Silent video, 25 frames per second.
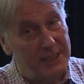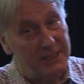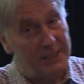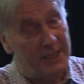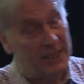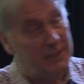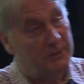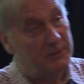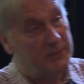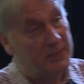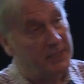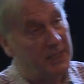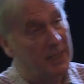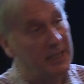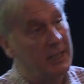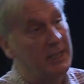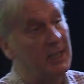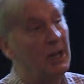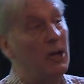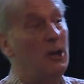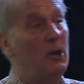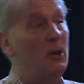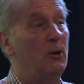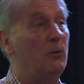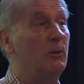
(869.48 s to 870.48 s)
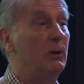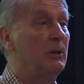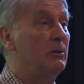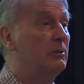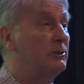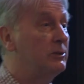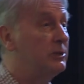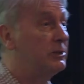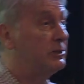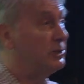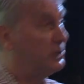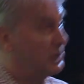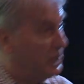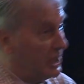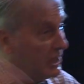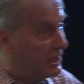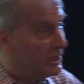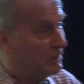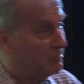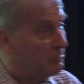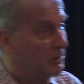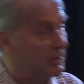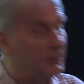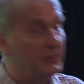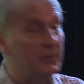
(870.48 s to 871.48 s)
is they would say, well,
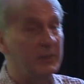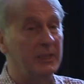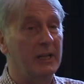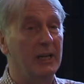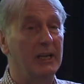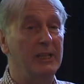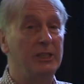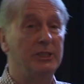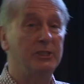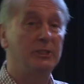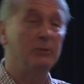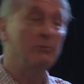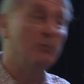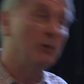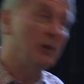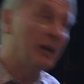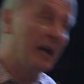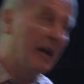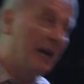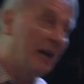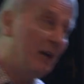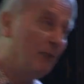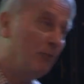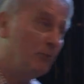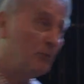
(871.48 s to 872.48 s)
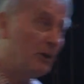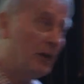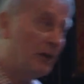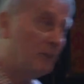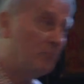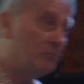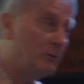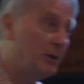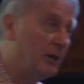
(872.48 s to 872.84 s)
genetic modification will help that